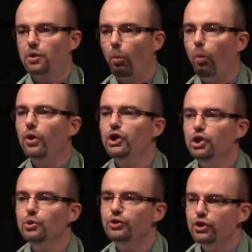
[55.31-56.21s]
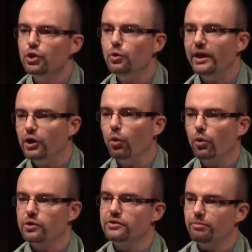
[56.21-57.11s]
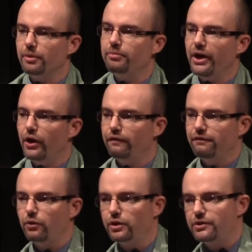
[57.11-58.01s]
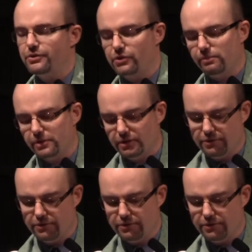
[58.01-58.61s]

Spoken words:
what do you do in order to prepare for a sermon?